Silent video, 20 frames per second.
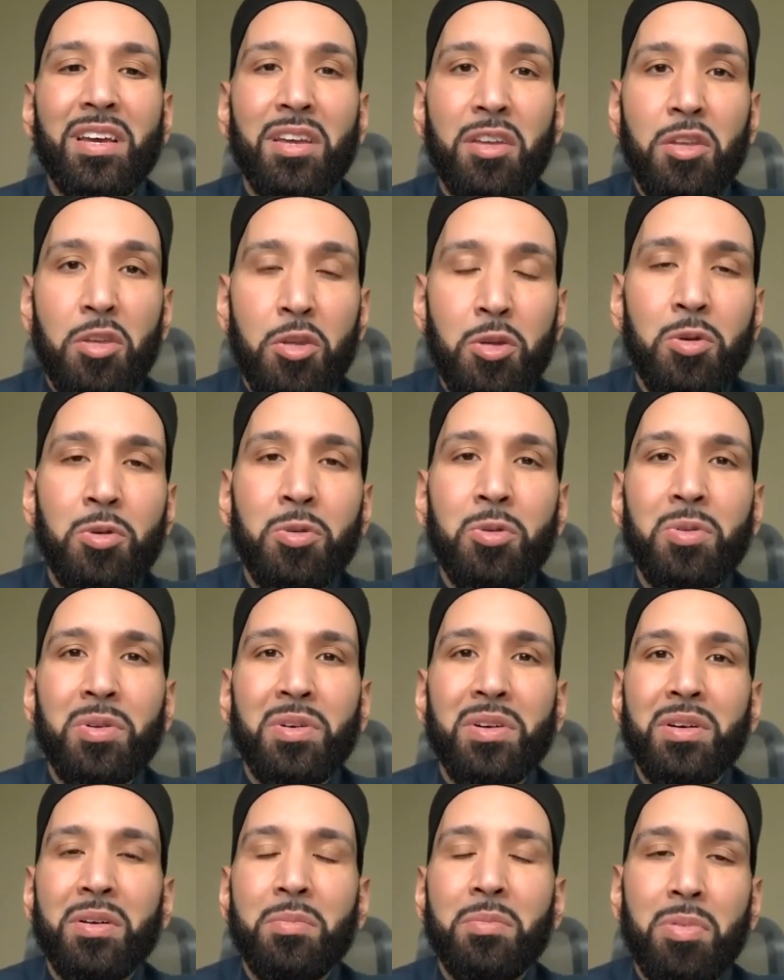you
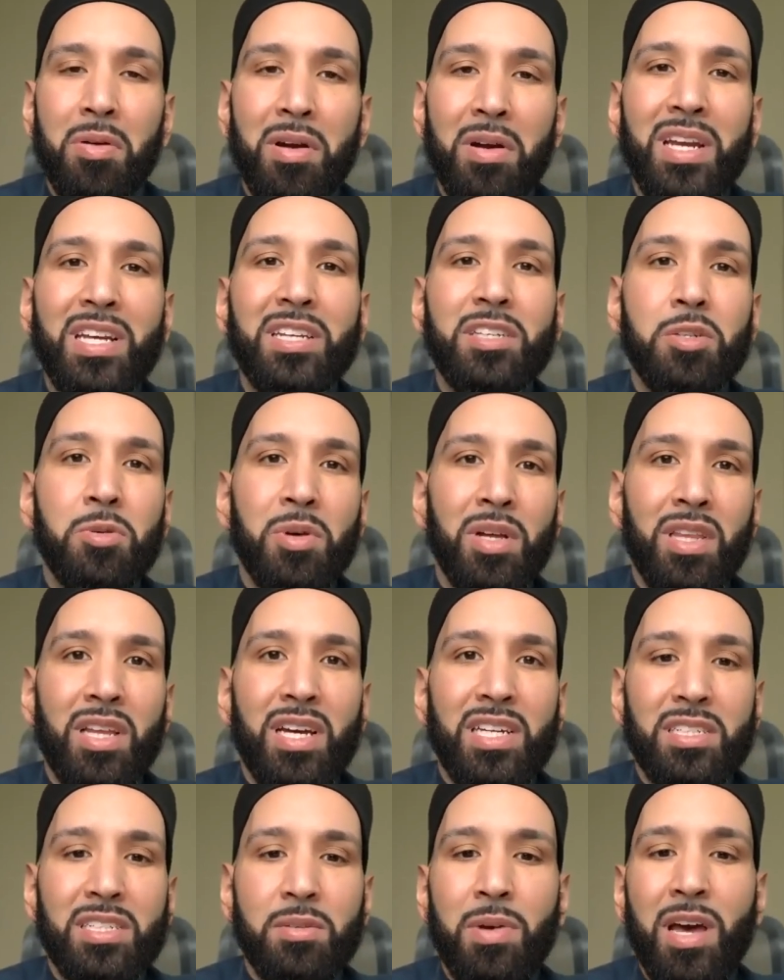praying to
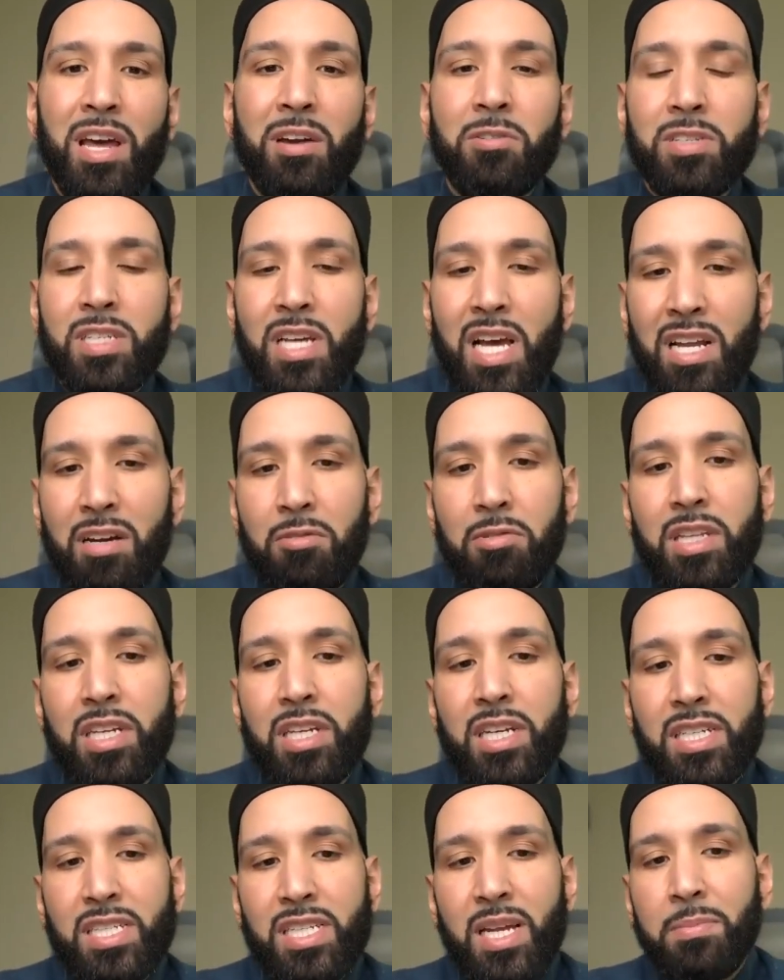Allah subhanahu wa ta'ala with an
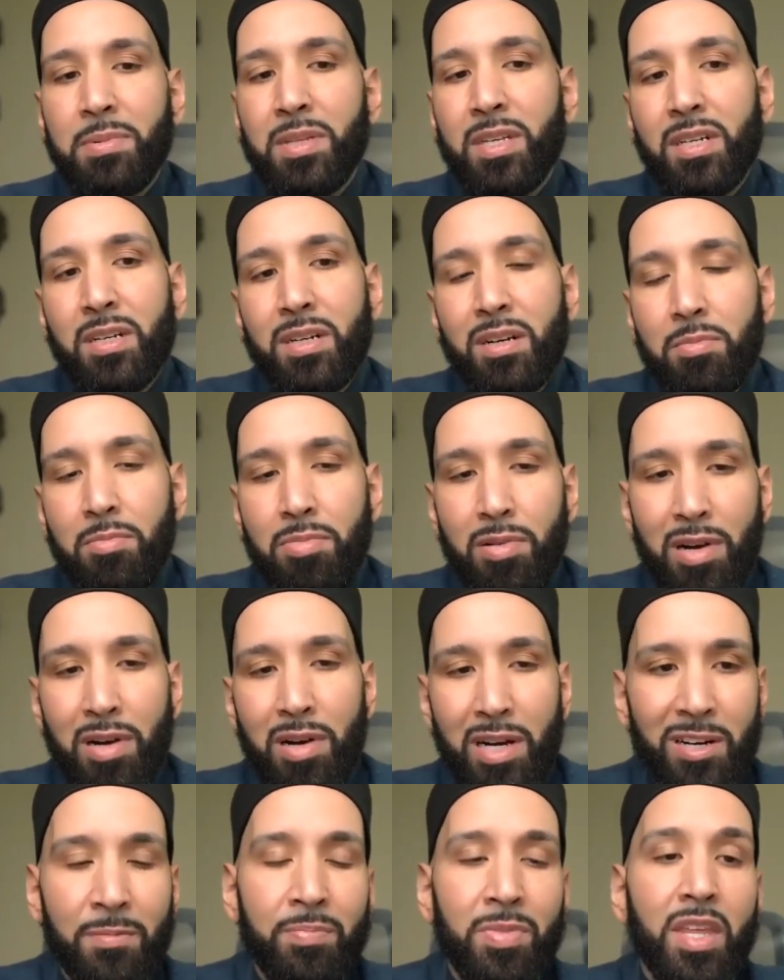accepted
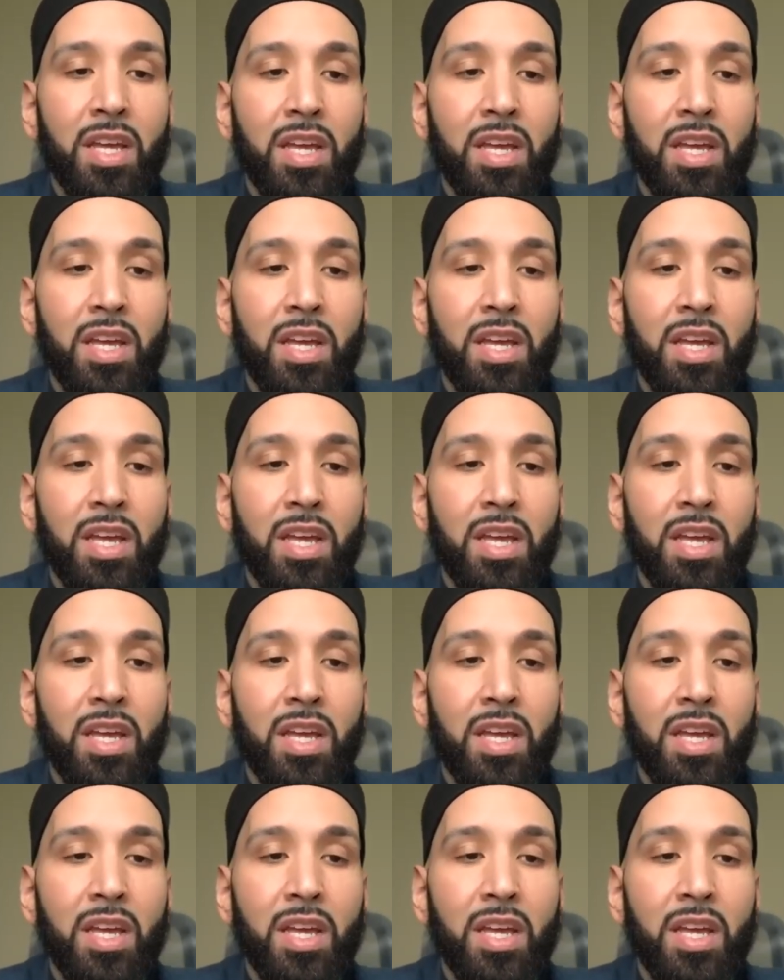prayer.